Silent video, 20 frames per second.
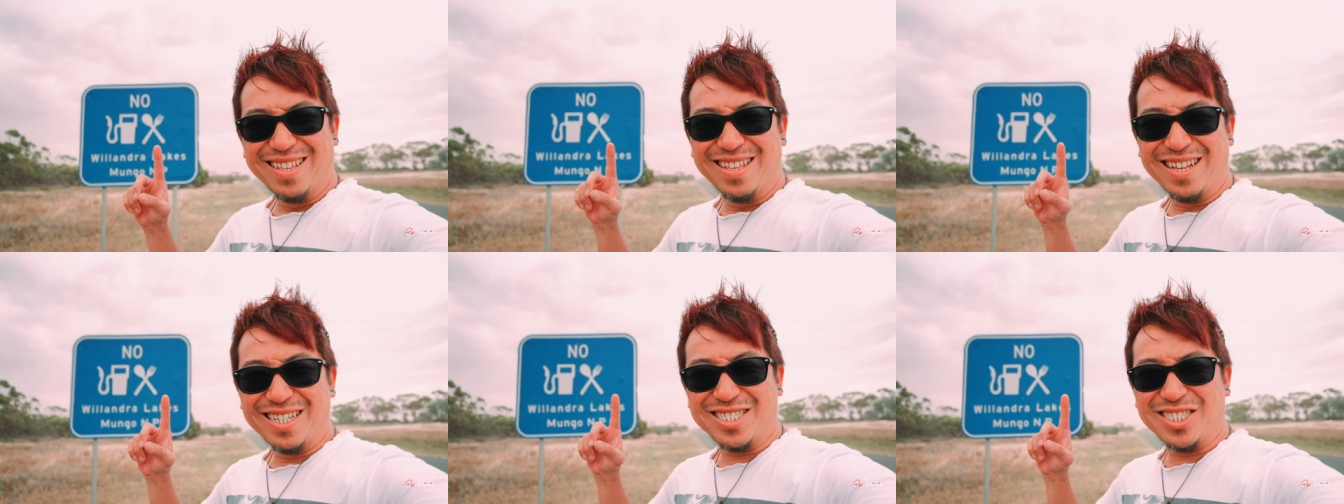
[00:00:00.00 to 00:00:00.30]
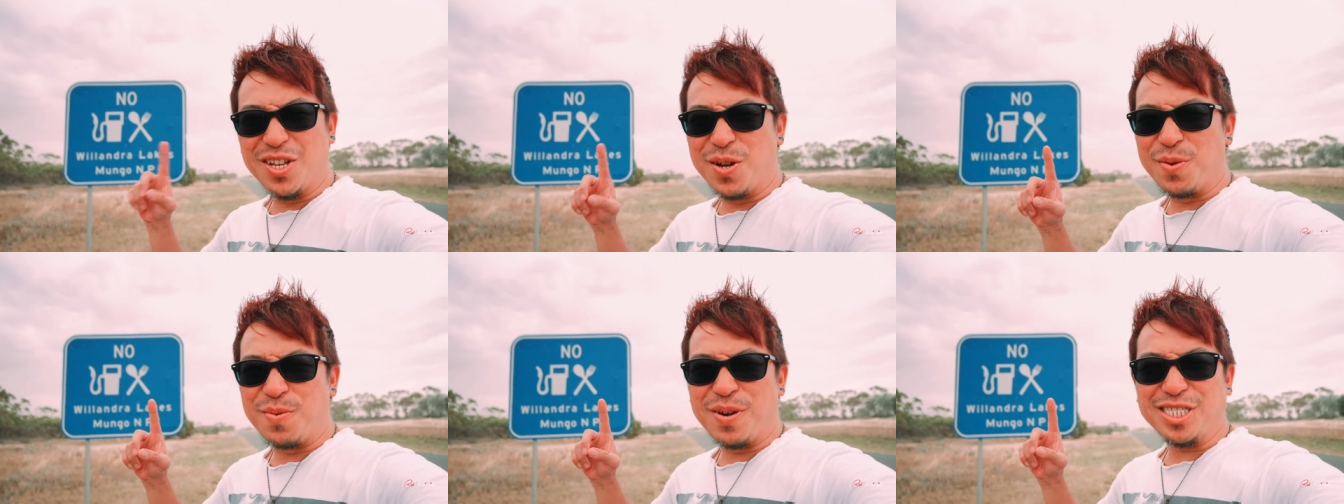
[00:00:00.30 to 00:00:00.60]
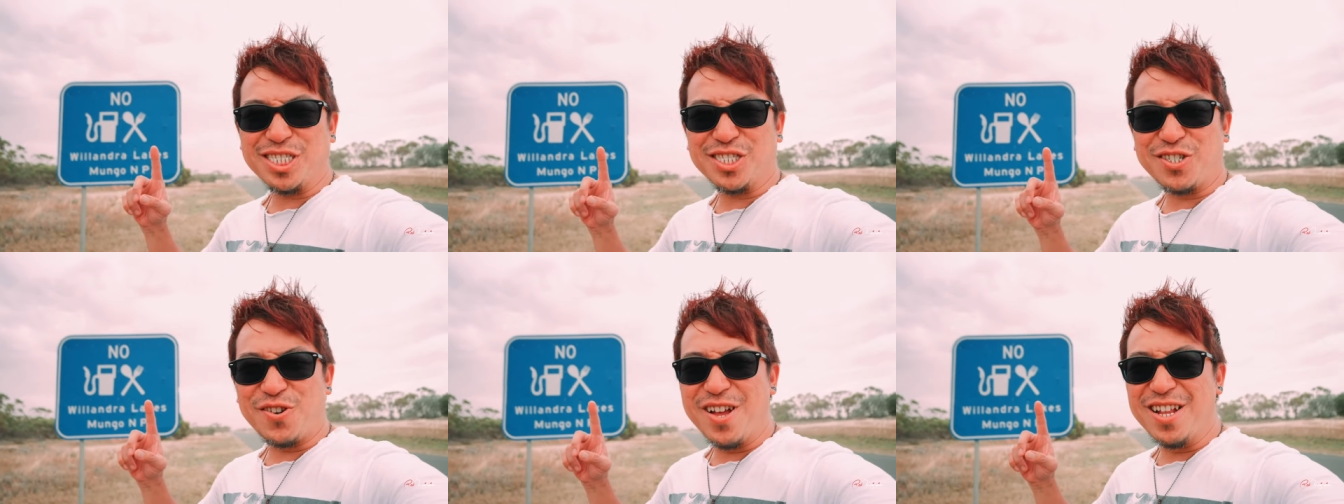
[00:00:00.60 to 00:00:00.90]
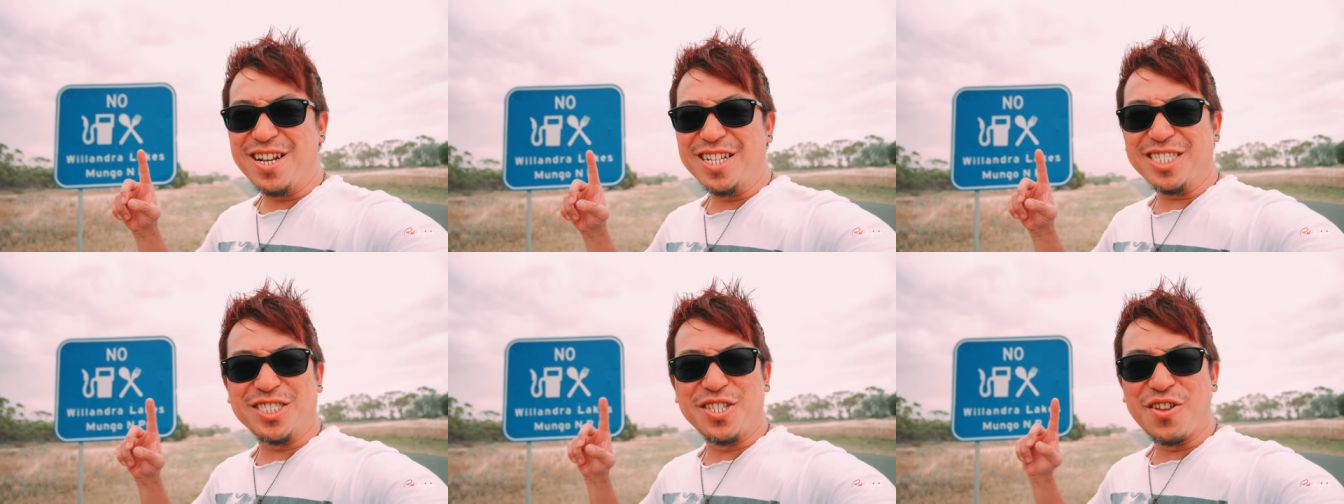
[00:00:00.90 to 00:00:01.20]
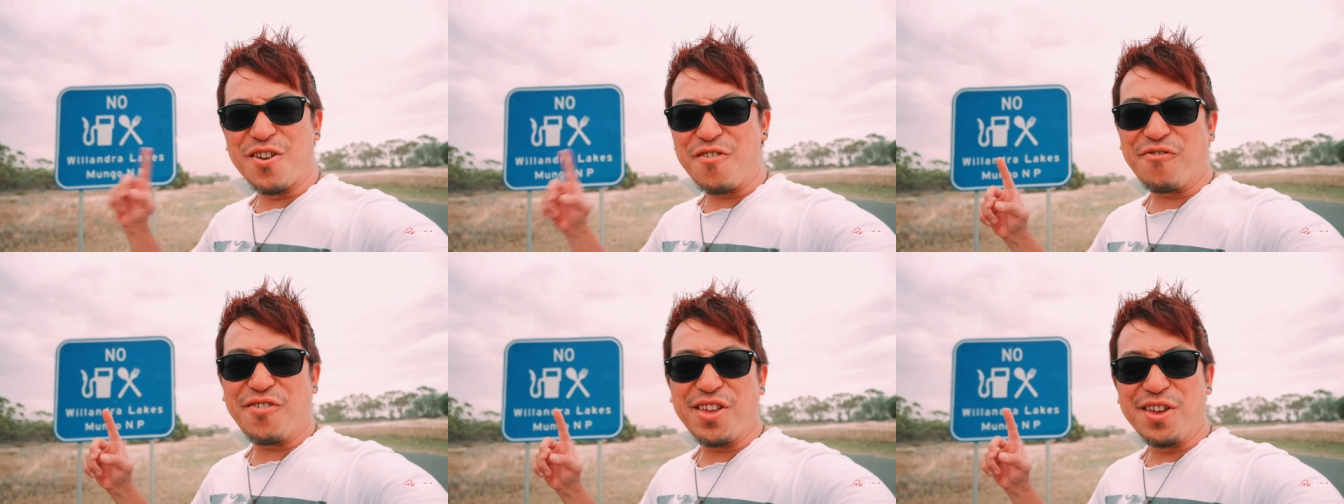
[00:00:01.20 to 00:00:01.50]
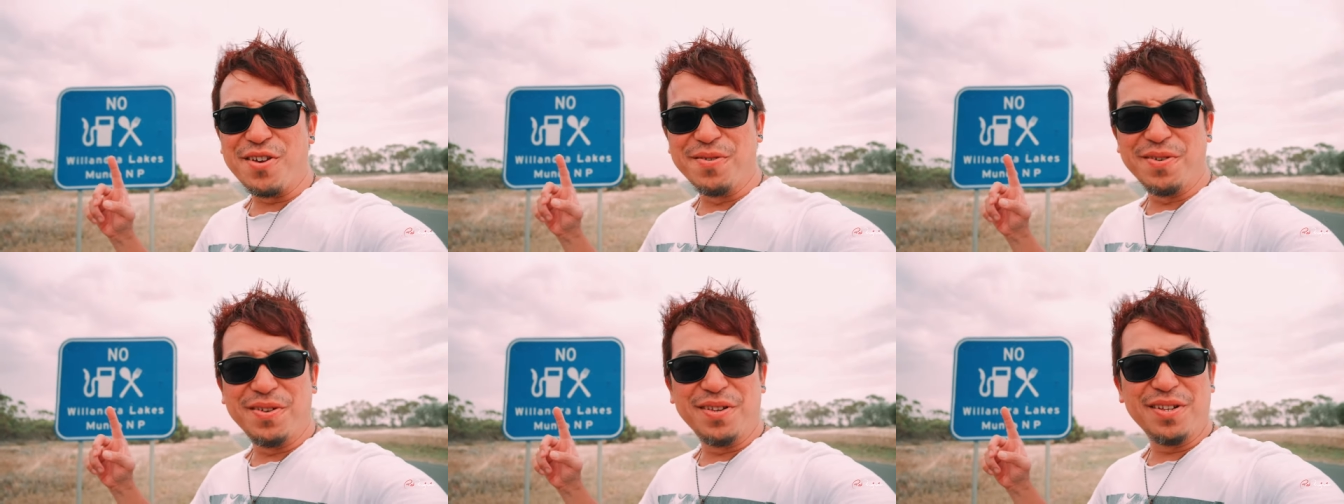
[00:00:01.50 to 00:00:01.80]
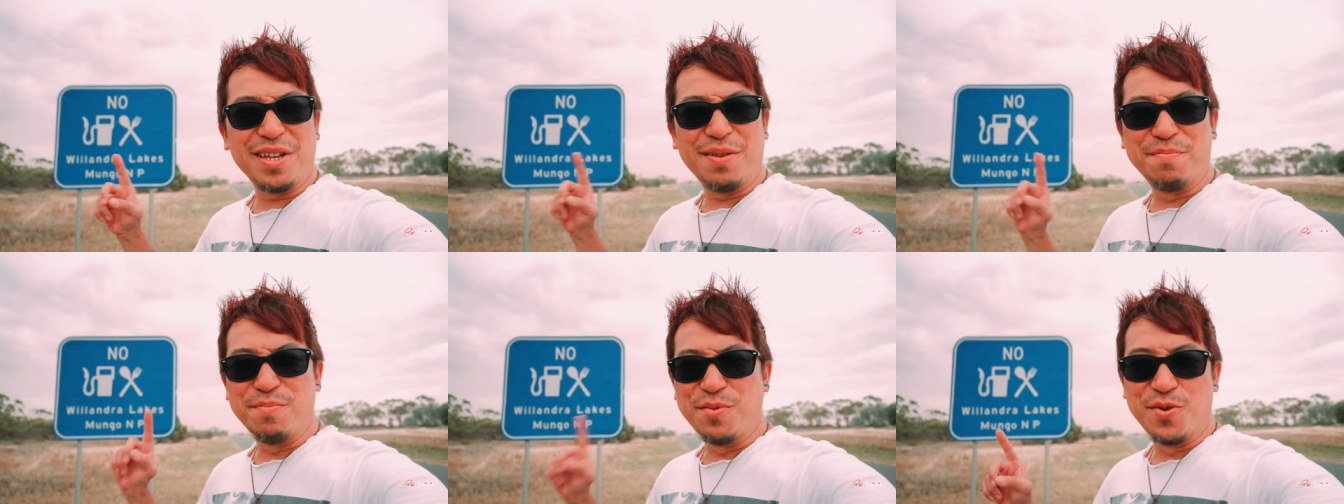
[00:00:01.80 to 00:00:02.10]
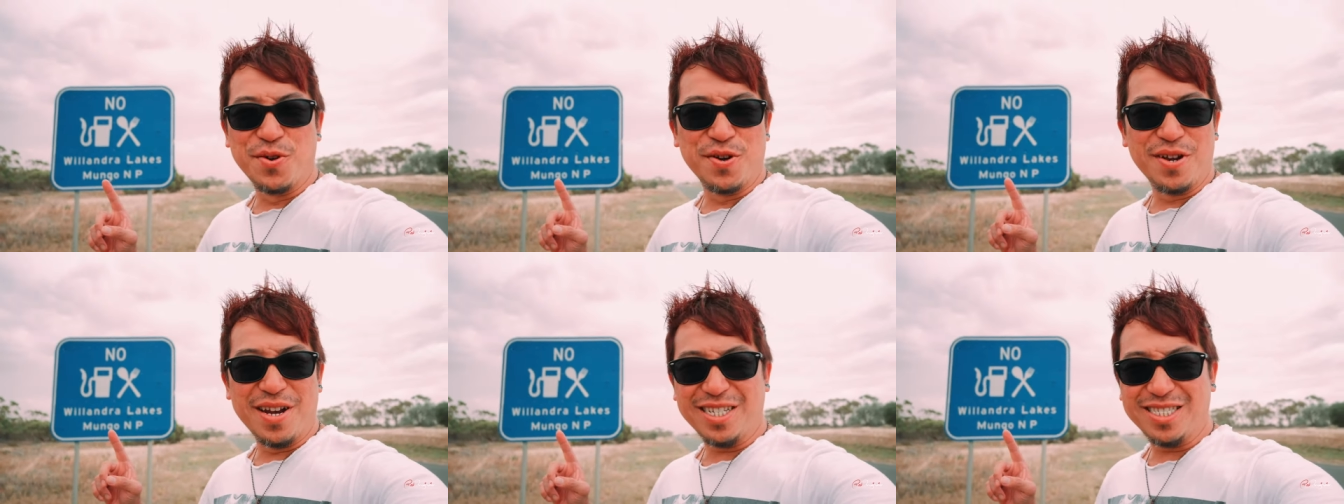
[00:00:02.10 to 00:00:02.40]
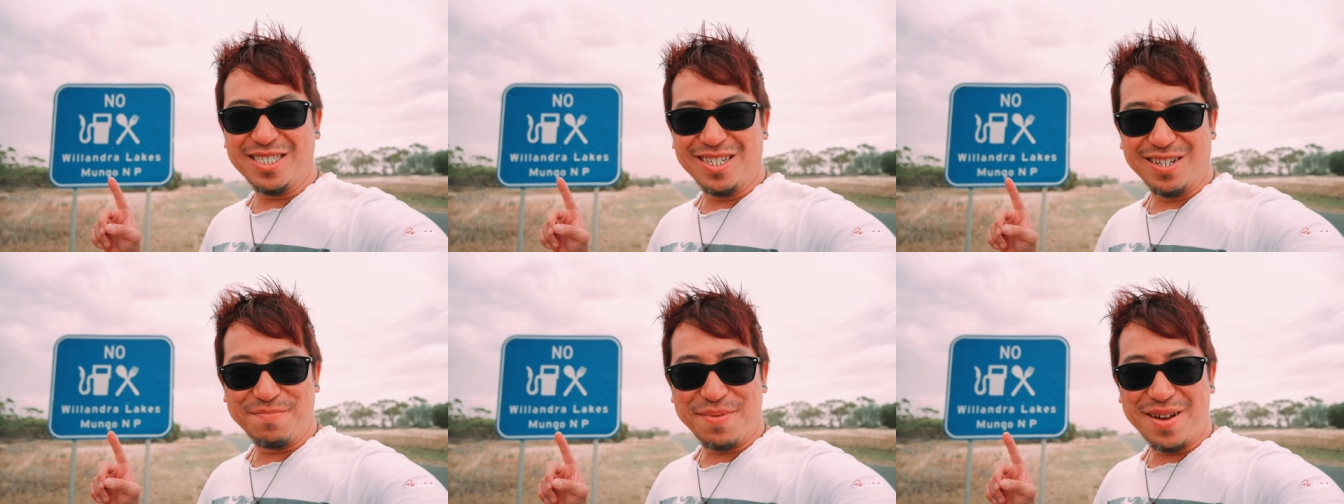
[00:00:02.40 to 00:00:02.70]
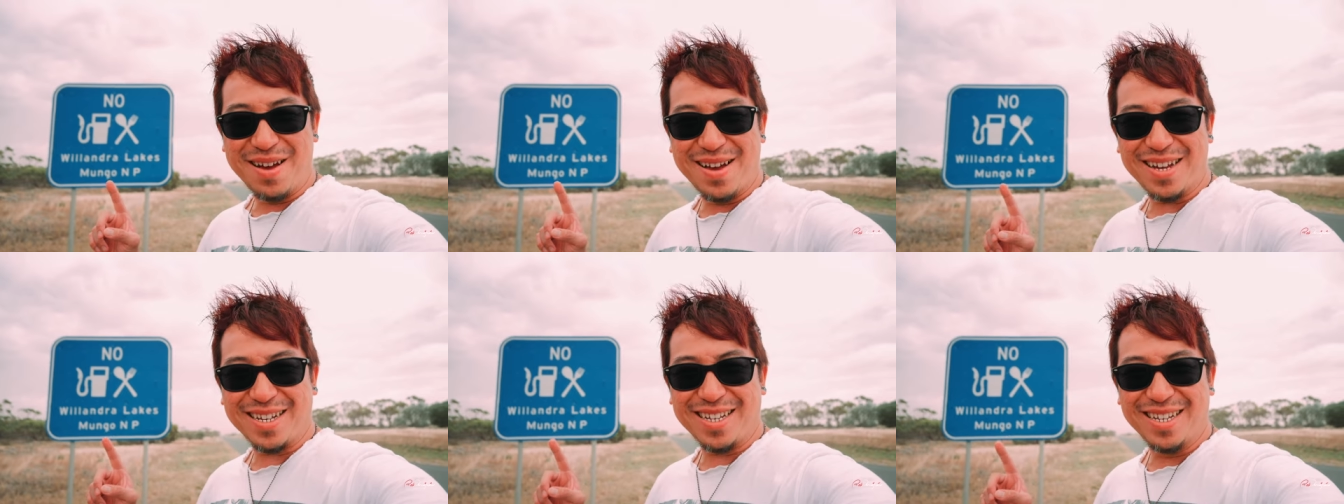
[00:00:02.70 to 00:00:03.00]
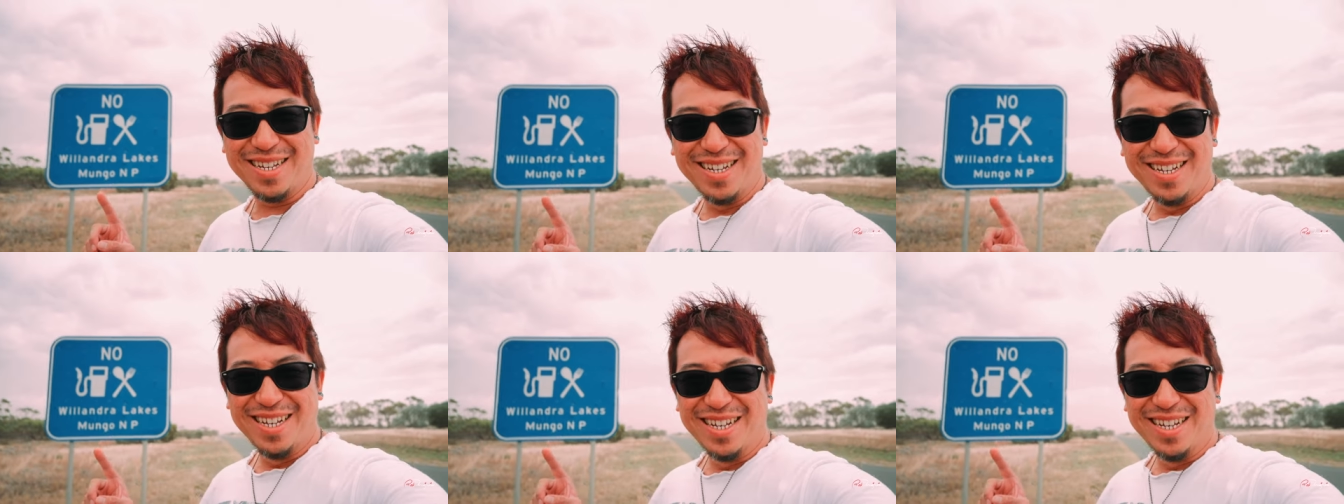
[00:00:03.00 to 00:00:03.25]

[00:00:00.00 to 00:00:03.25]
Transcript: there's no restaurant, there's no fuel in Mungo National Park.